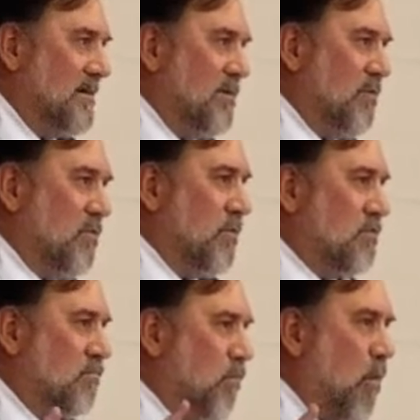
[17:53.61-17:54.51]
who
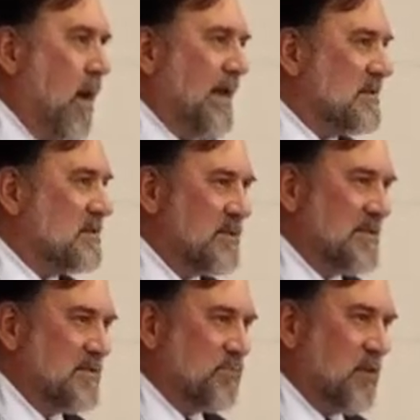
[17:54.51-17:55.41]
wanted so
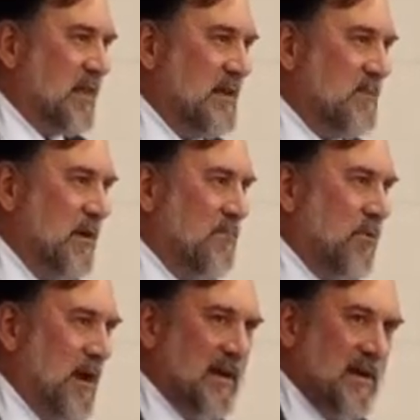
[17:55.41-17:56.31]
desperately to be
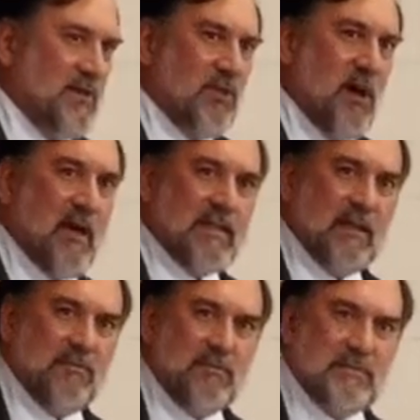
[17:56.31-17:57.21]
pregnant and thought that
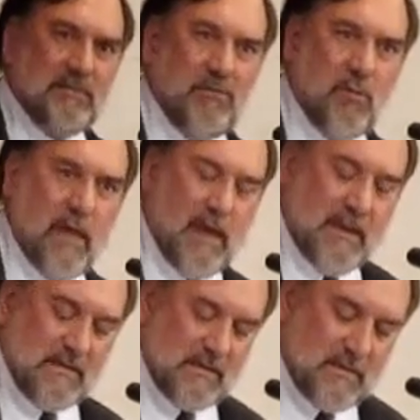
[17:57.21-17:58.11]
it was too
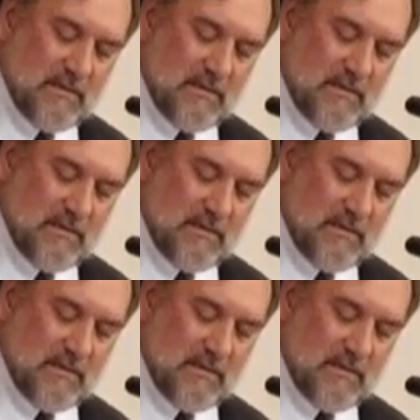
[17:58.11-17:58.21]
late.